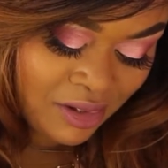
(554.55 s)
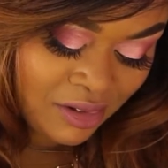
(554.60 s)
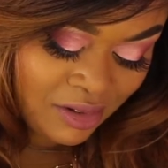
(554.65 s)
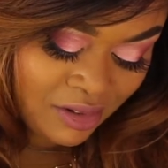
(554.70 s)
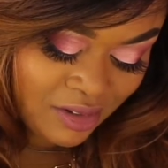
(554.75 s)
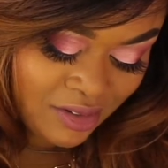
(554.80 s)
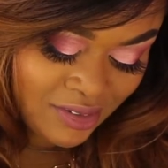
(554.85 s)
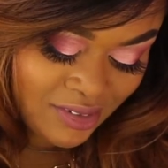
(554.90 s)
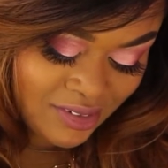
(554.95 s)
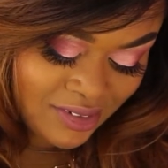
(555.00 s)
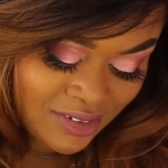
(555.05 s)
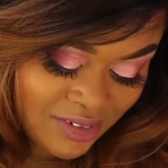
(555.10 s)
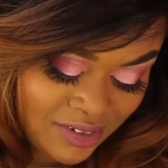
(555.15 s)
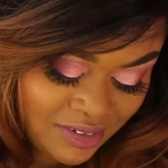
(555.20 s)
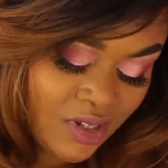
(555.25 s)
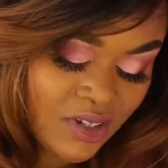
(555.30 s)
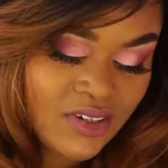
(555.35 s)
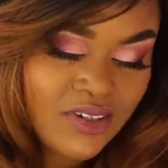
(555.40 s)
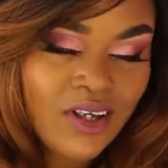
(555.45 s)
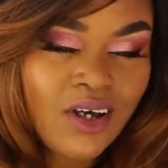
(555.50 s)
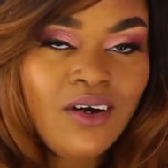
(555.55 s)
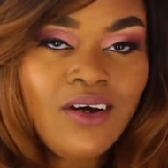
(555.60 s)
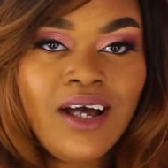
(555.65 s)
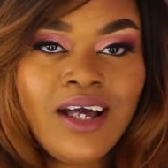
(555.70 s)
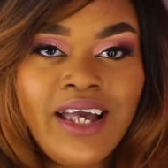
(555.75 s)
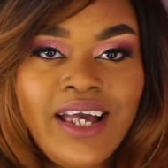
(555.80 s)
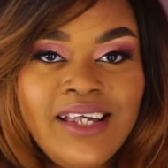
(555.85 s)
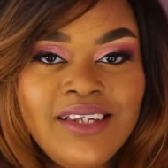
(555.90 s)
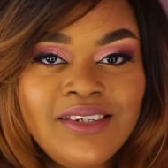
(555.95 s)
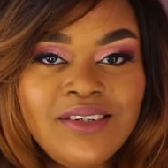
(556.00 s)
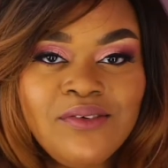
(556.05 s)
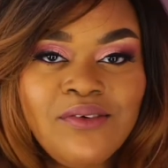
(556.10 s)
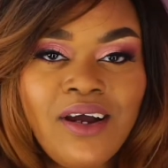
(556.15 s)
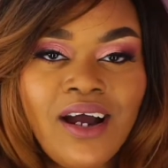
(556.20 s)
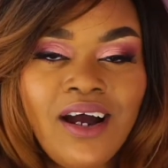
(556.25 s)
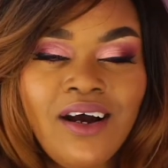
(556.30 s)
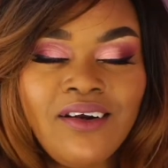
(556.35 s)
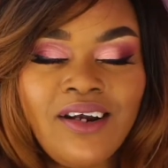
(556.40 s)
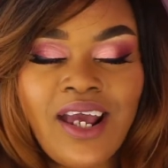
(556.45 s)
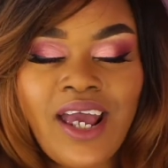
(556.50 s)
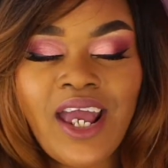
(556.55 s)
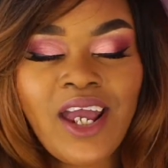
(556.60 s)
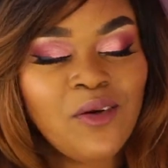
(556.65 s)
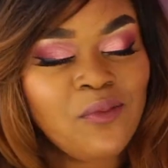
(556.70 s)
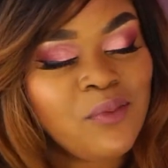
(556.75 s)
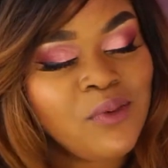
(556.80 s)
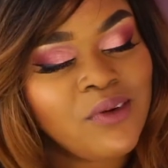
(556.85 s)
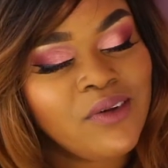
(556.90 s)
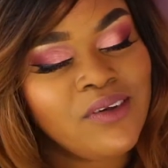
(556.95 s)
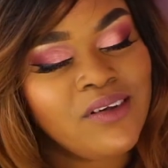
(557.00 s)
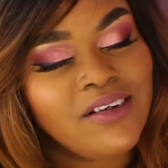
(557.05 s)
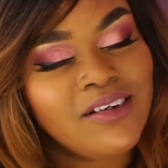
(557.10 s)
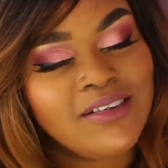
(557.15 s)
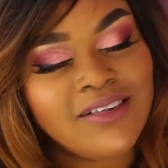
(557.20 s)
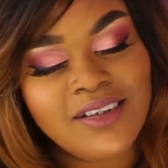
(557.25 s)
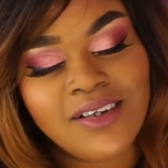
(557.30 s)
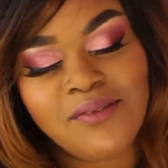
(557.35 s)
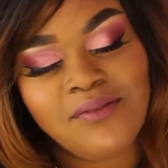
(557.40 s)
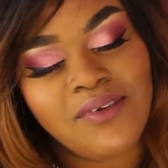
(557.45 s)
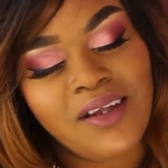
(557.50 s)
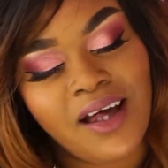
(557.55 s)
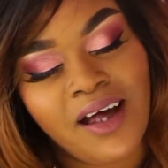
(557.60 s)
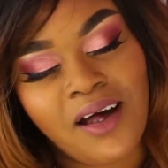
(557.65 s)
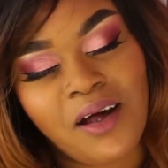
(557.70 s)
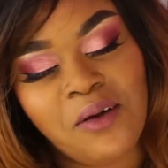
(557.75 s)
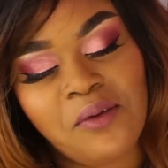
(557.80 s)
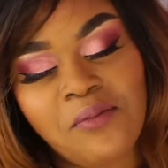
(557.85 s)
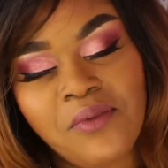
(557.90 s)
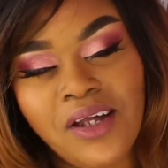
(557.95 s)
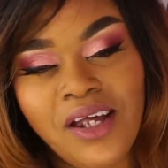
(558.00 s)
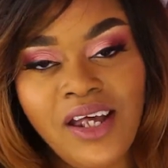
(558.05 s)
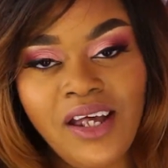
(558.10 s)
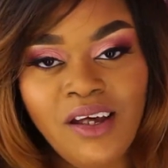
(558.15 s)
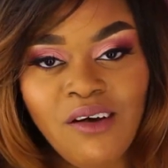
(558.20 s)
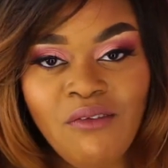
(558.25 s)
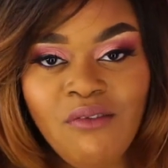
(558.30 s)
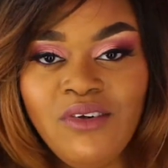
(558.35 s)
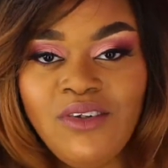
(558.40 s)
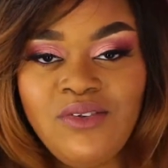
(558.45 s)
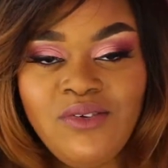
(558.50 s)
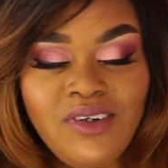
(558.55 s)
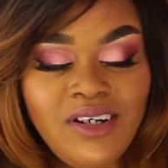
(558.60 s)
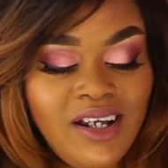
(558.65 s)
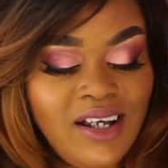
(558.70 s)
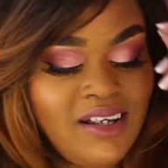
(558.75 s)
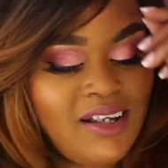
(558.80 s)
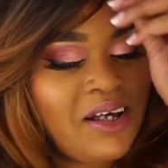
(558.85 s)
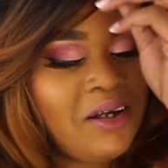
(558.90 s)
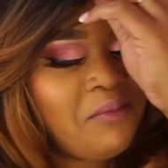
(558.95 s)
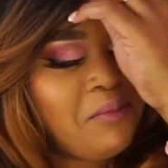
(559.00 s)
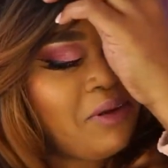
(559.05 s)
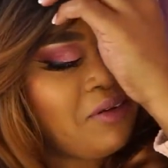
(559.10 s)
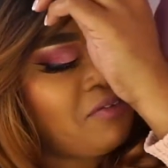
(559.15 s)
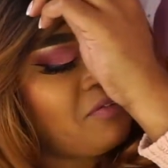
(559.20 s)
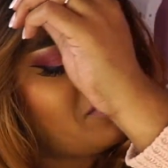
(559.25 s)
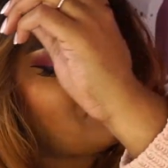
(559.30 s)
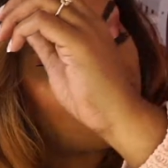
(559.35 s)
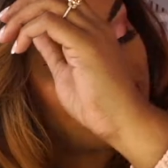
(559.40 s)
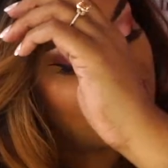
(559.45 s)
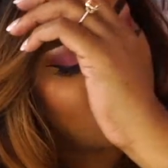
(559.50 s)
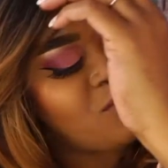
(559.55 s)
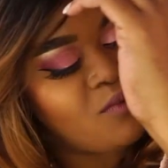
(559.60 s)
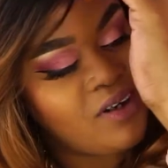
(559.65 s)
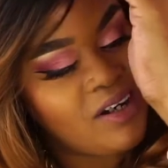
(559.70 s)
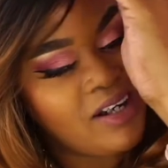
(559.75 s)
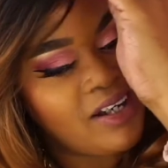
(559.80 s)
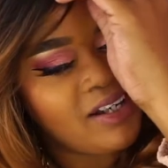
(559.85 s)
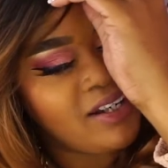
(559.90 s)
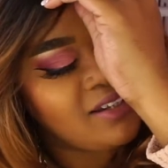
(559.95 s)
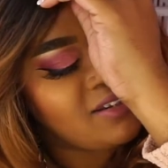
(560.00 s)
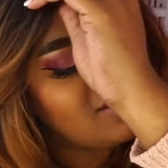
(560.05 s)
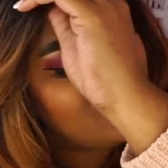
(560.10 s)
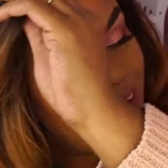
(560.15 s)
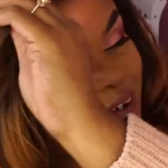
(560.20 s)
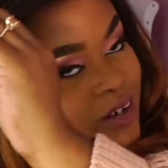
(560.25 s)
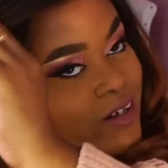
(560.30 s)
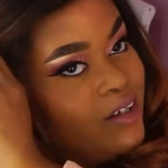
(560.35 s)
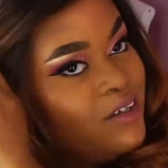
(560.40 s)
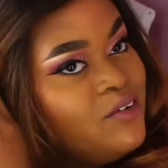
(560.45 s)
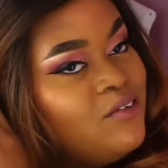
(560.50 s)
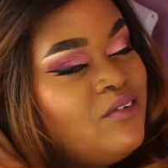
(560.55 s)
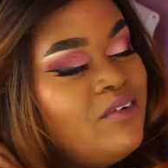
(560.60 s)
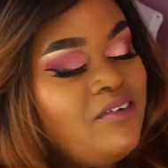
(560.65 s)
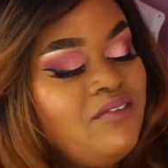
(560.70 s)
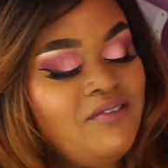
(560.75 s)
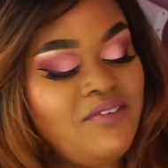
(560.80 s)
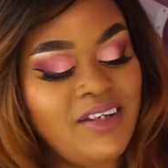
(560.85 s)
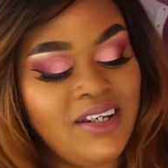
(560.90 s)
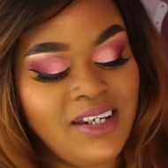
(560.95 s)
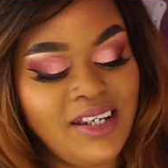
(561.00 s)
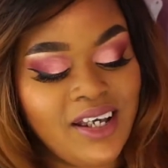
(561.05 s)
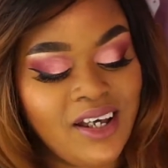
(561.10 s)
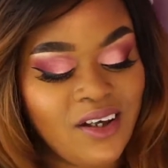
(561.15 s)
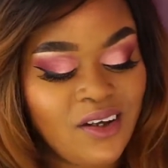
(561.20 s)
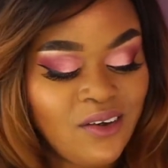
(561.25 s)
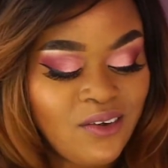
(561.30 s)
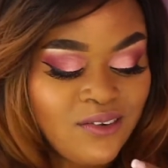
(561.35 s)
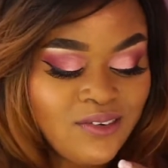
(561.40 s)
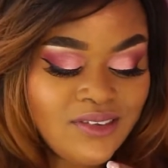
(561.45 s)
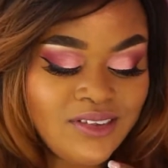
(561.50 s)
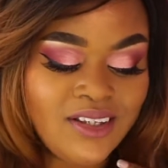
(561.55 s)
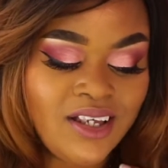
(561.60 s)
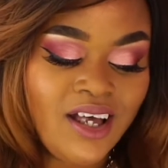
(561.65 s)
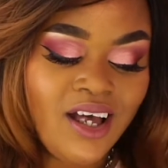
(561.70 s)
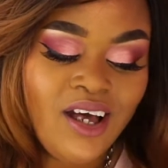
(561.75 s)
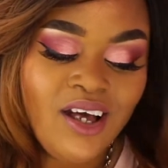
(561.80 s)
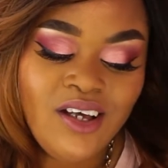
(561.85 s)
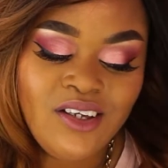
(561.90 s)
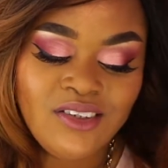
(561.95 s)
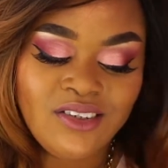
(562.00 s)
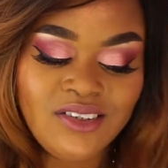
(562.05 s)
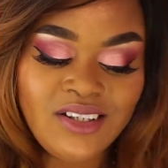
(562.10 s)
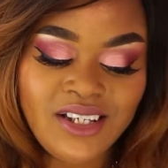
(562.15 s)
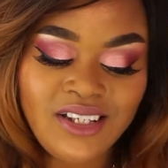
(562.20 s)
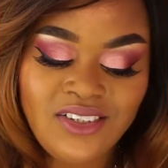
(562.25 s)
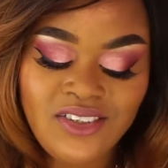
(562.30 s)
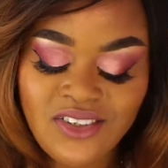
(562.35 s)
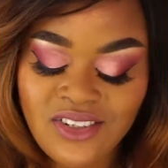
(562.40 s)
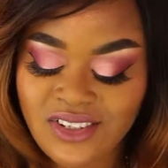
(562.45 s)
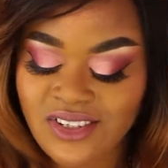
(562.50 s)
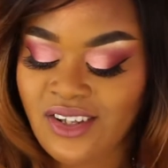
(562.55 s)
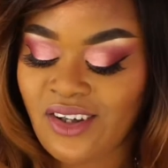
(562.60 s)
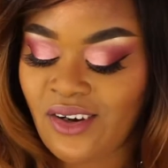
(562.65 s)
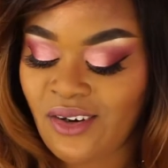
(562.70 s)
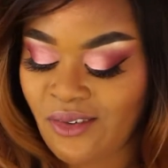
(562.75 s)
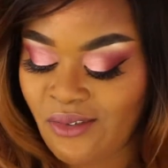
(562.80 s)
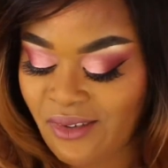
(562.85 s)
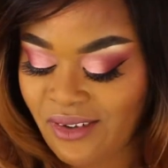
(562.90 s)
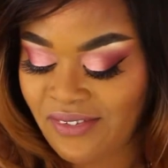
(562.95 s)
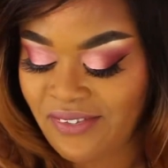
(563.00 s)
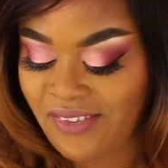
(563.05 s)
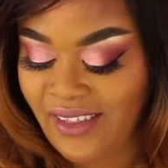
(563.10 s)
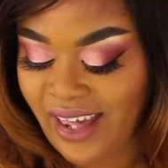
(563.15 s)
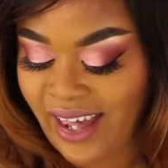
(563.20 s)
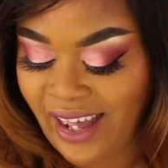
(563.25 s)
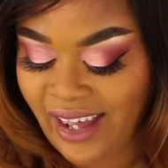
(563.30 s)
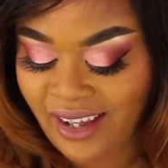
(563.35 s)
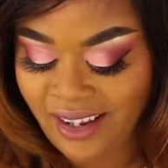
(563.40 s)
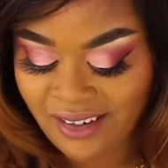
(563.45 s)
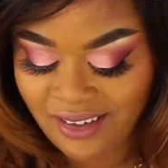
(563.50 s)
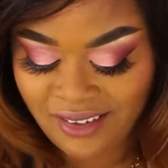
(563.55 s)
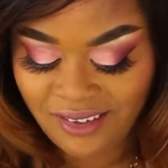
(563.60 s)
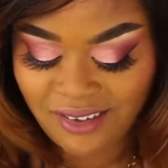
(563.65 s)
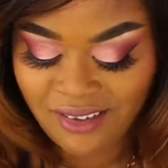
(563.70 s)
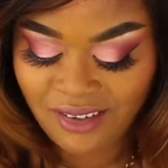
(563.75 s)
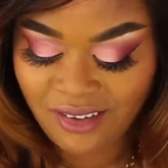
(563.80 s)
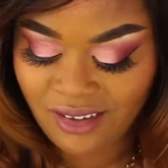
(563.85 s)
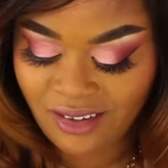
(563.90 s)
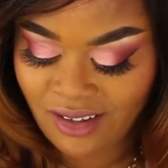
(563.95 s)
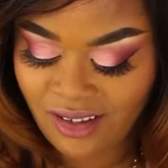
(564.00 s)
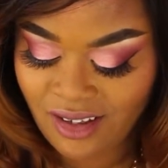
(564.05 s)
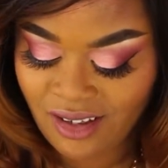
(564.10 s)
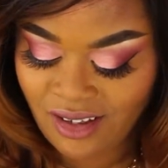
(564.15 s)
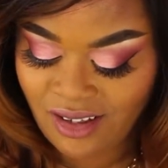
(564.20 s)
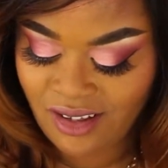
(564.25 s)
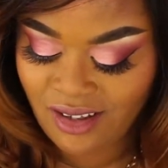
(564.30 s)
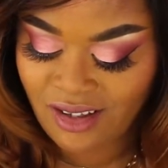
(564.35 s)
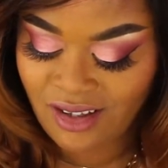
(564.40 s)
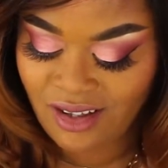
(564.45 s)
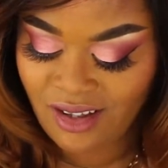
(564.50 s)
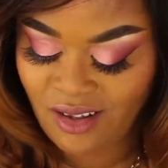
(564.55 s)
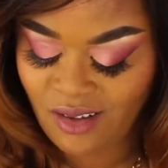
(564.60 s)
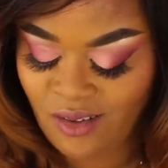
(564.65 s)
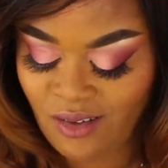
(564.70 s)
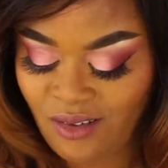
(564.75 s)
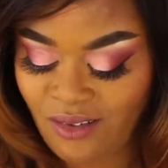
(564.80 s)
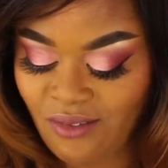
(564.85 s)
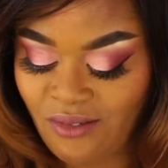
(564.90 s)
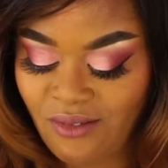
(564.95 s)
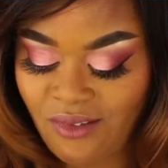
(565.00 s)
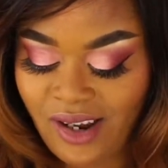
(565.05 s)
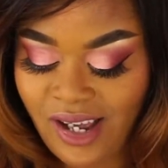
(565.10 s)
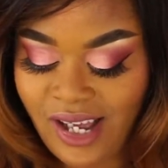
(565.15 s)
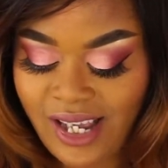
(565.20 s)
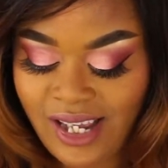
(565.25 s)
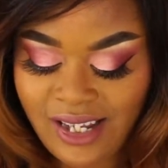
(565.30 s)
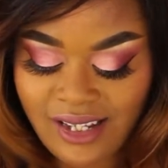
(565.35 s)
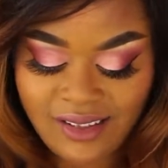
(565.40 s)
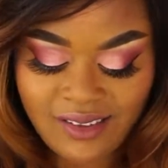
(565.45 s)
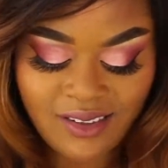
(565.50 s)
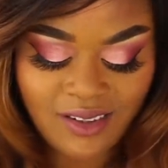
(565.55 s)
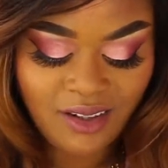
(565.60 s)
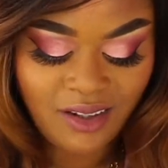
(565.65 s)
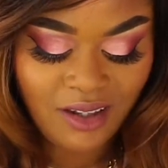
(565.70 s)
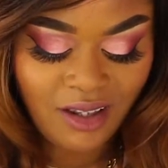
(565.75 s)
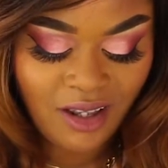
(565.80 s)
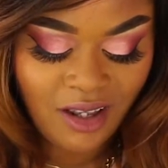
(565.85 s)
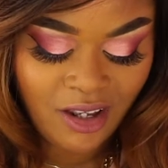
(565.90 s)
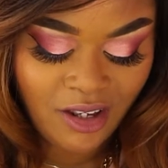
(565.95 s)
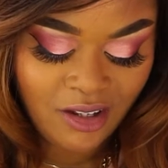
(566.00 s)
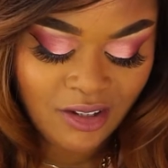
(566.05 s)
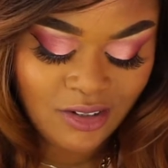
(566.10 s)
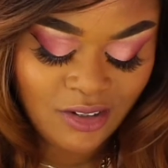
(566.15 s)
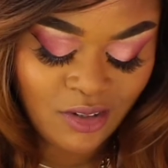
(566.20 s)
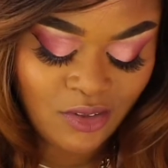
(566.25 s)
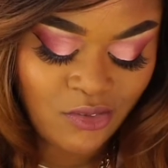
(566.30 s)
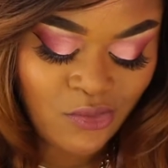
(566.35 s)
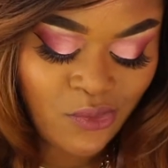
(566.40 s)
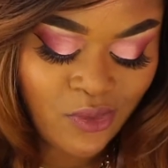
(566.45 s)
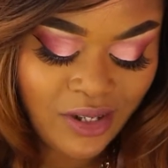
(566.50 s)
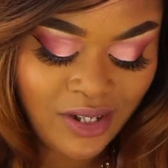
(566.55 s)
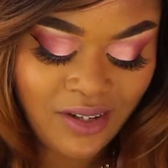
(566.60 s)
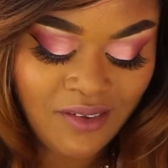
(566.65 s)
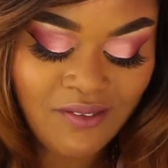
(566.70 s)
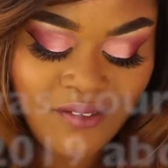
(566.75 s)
look. So I guess around April or sometime was when I got my first one and started doing videos. So let's just go with that. Alright, so 20